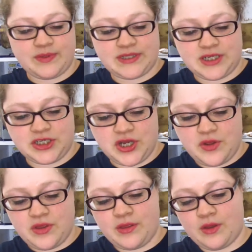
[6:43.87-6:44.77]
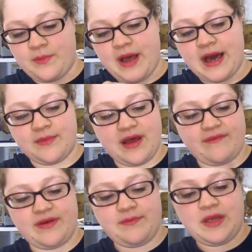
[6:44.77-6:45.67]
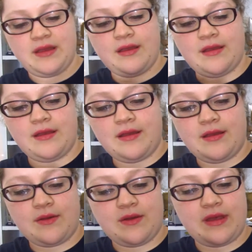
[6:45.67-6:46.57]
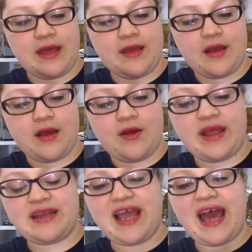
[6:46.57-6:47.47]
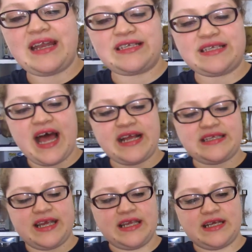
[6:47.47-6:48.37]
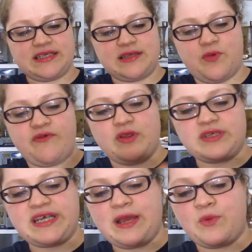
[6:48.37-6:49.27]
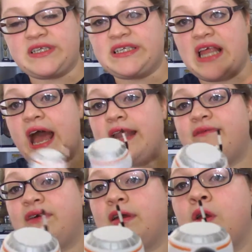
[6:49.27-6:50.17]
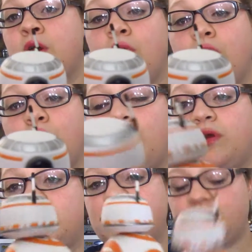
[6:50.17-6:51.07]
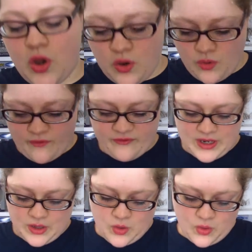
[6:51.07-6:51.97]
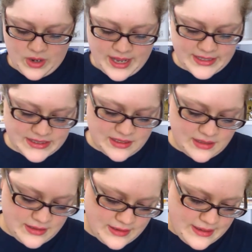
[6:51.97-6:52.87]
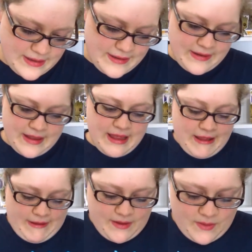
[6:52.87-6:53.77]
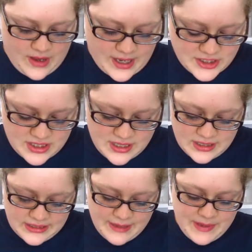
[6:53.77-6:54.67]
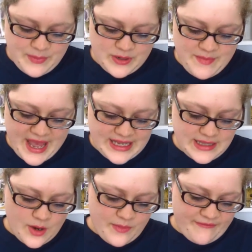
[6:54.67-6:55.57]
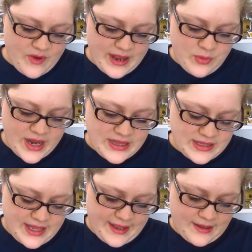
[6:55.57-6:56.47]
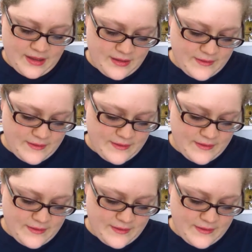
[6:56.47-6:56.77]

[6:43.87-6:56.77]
Just going to show you the little bottom of him. Okay. Oh yeah, and it kind of slides like he does in the movie. It looks like it would slide if it so freaking cool, guys. Oh gosh, let me put him back in there before I break the thing.